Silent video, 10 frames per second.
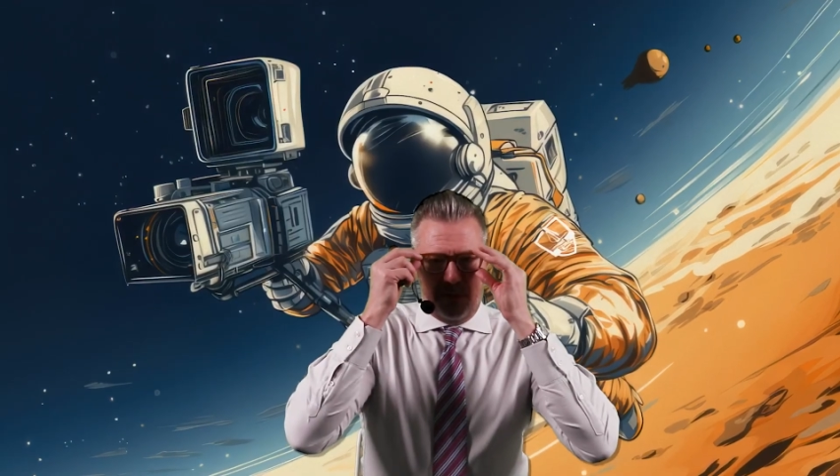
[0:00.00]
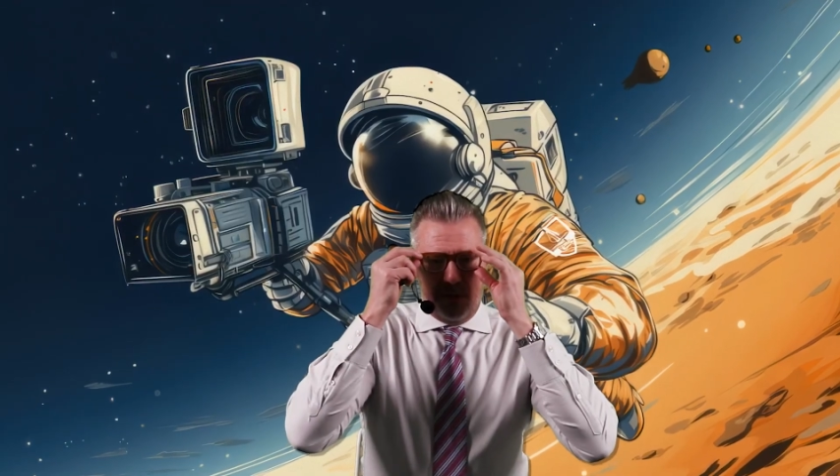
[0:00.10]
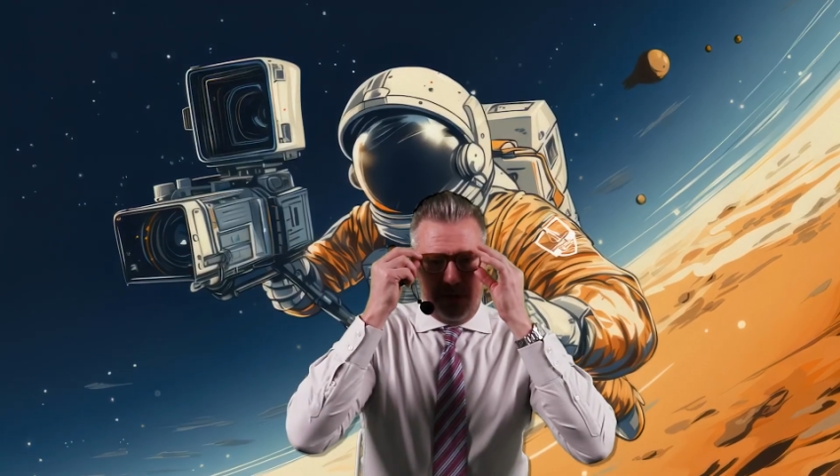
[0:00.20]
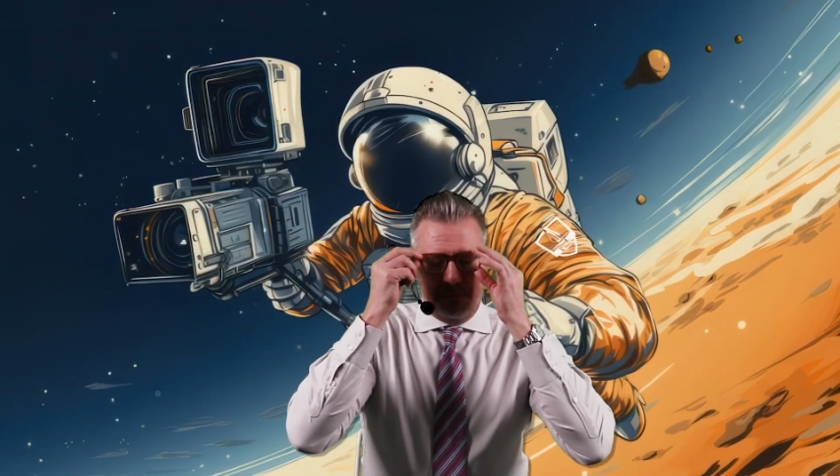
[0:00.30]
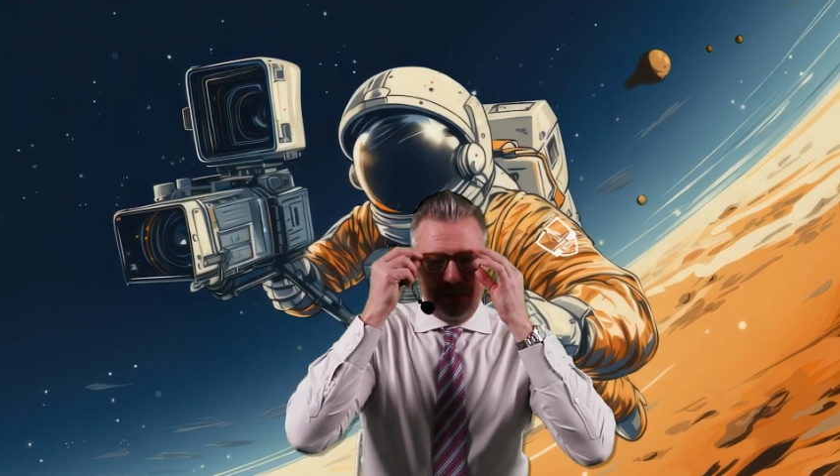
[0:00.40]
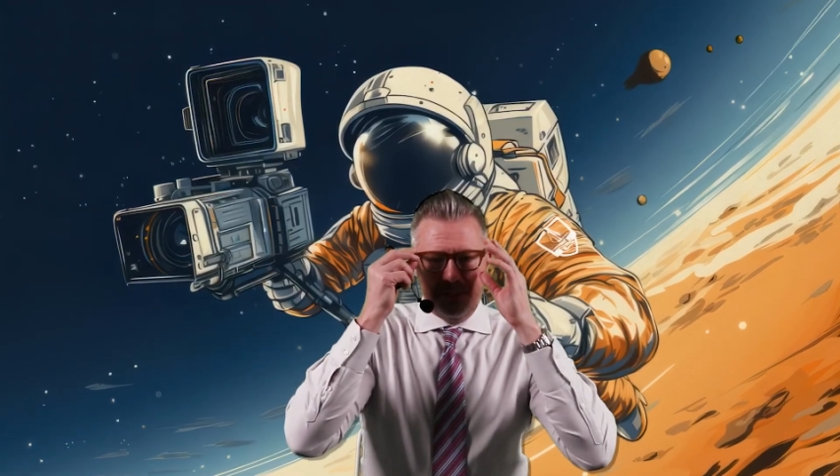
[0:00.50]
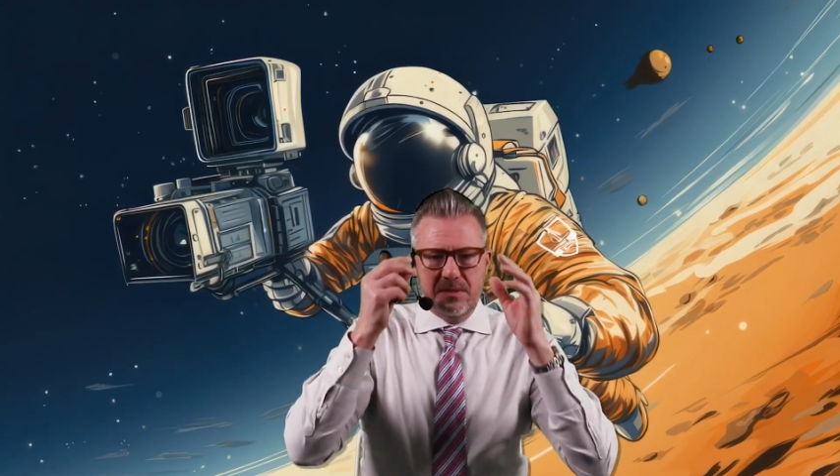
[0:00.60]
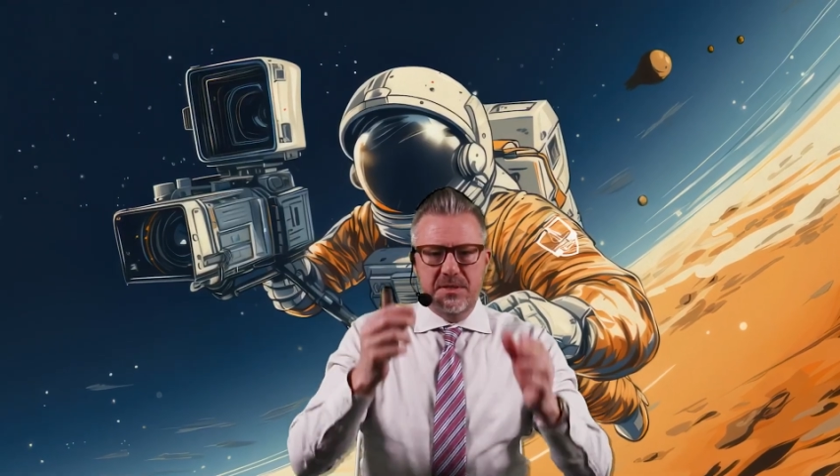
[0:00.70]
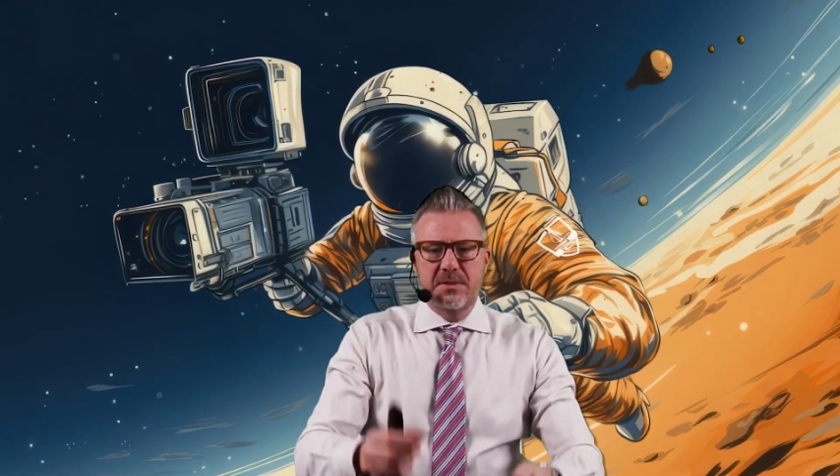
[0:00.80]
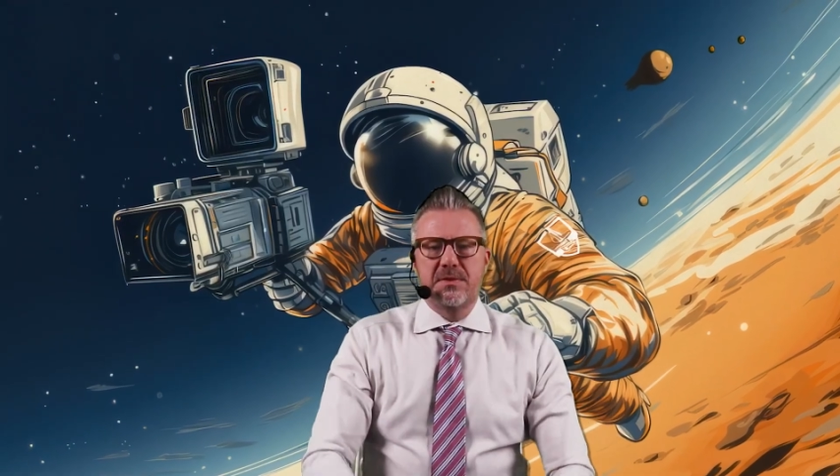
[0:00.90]
targeted
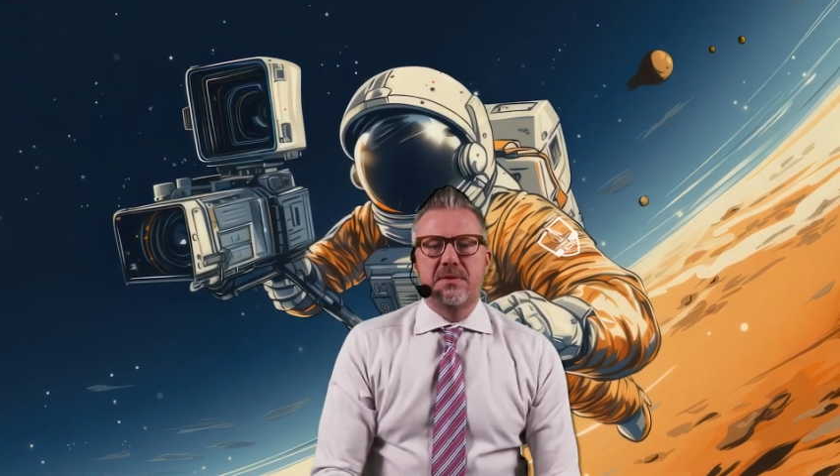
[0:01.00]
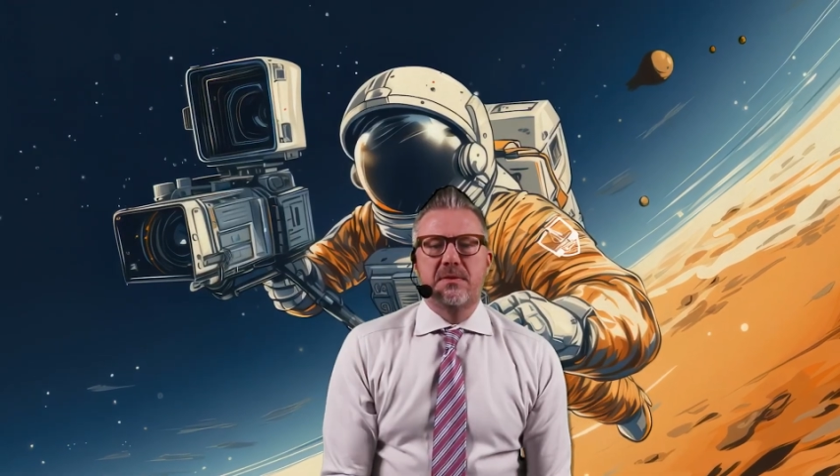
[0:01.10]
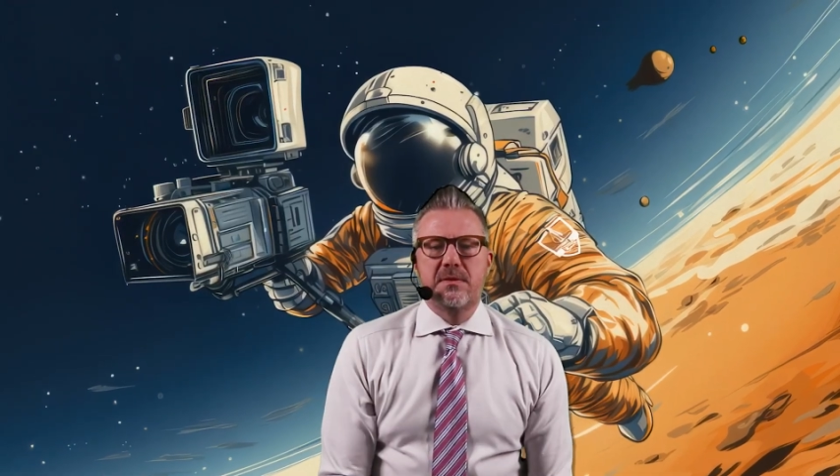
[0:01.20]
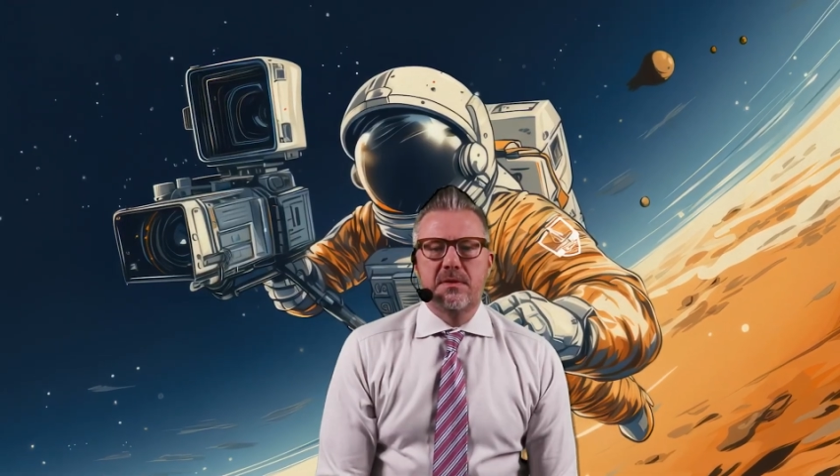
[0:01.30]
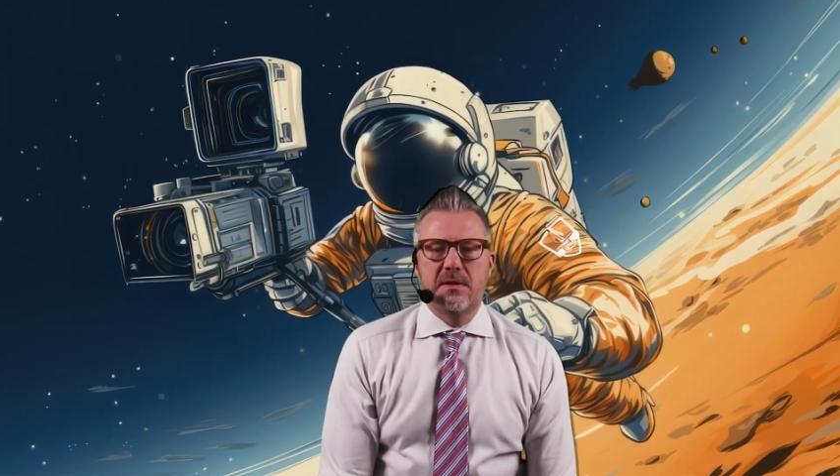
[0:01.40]
businesses